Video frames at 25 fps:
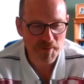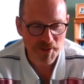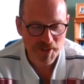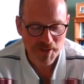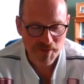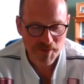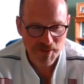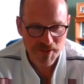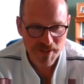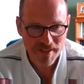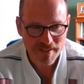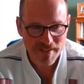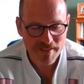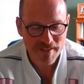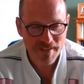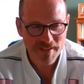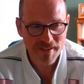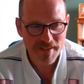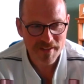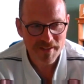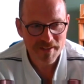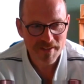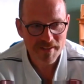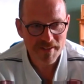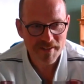What you said
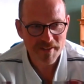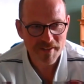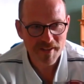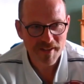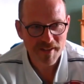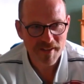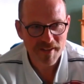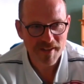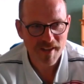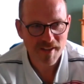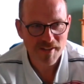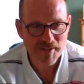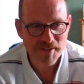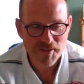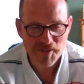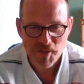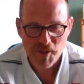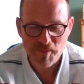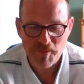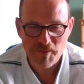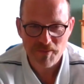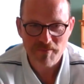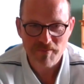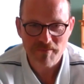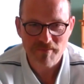there, I
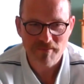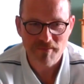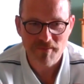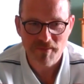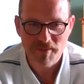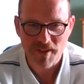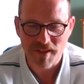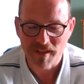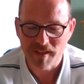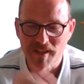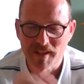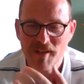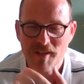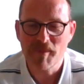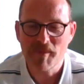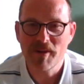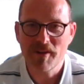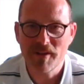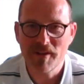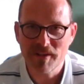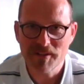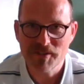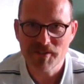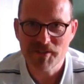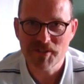stopped thinking about
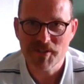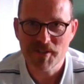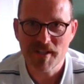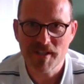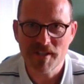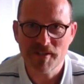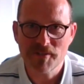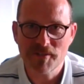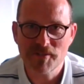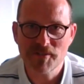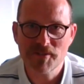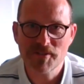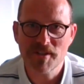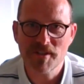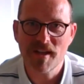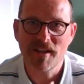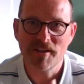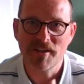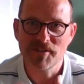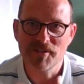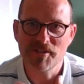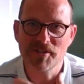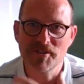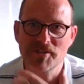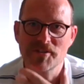it as sales
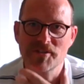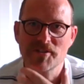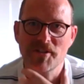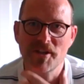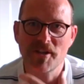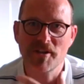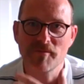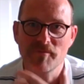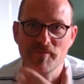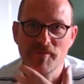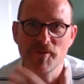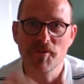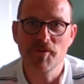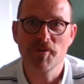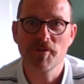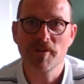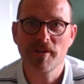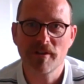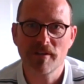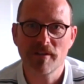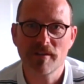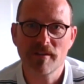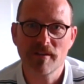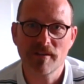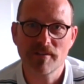and just sort of
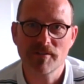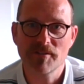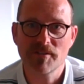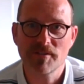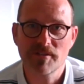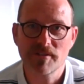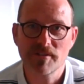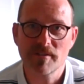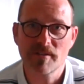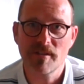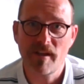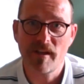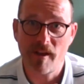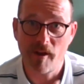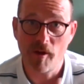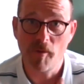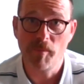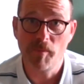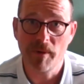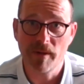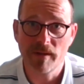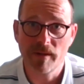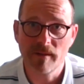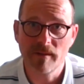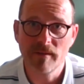viewing it as
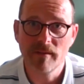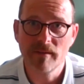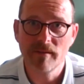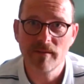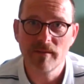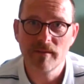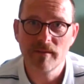helping.